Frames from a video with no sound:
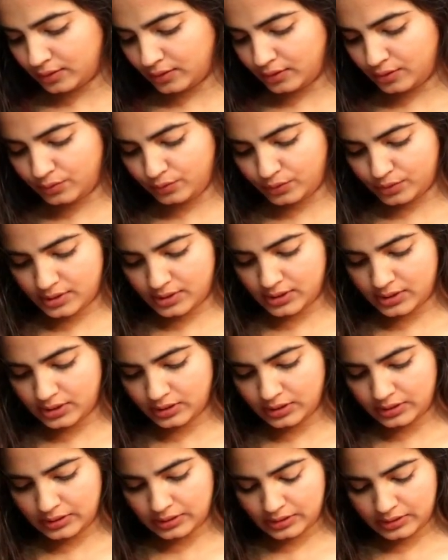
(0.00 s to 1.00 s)
it was
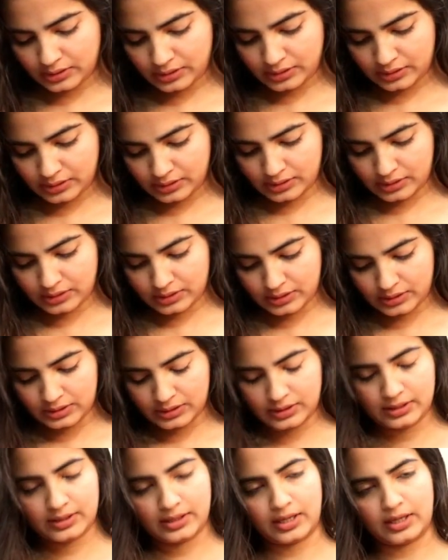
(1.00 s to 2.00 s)
then
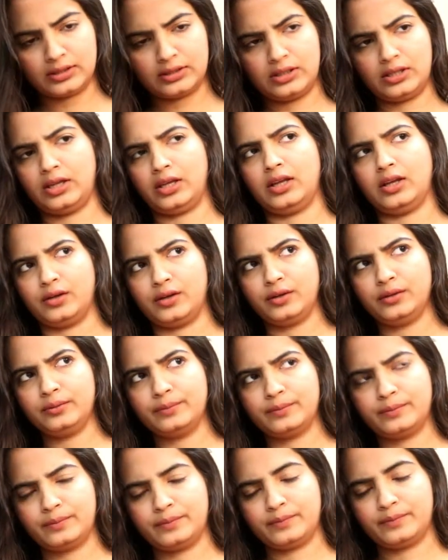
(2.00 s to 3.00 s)
dumped here,
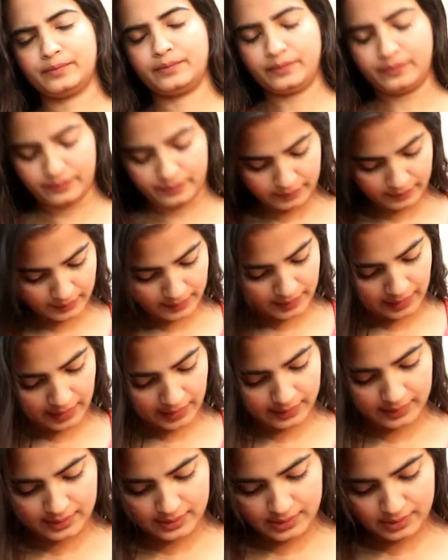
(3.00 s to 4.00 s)

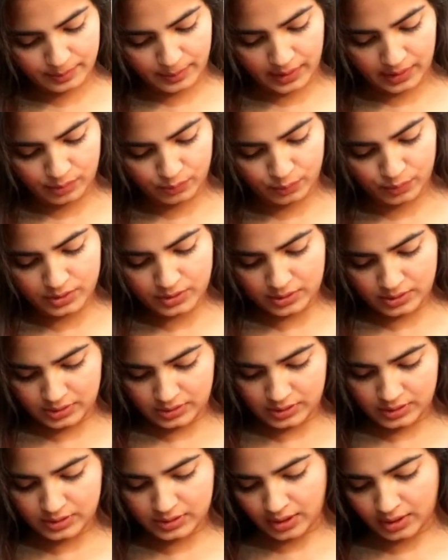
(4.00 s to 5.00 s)
and this part was
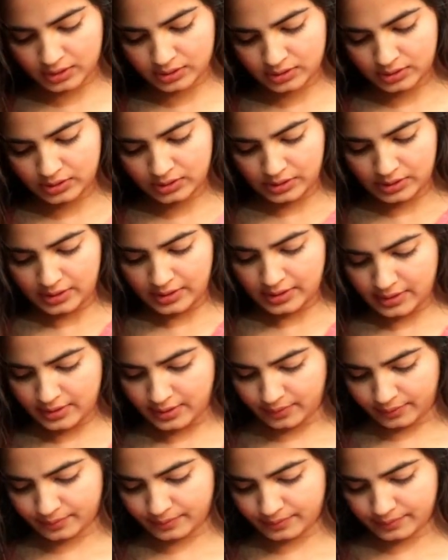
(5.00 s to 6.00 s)
dumped
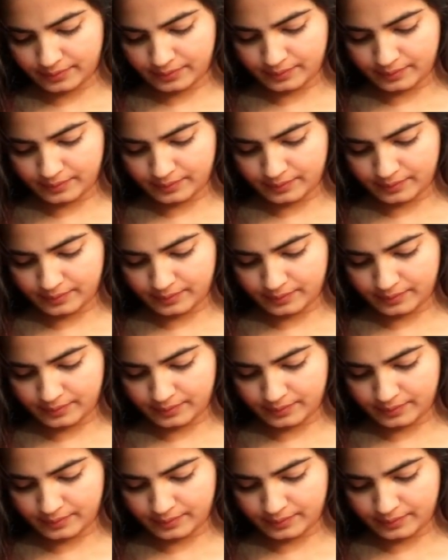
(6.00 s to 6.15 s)
here.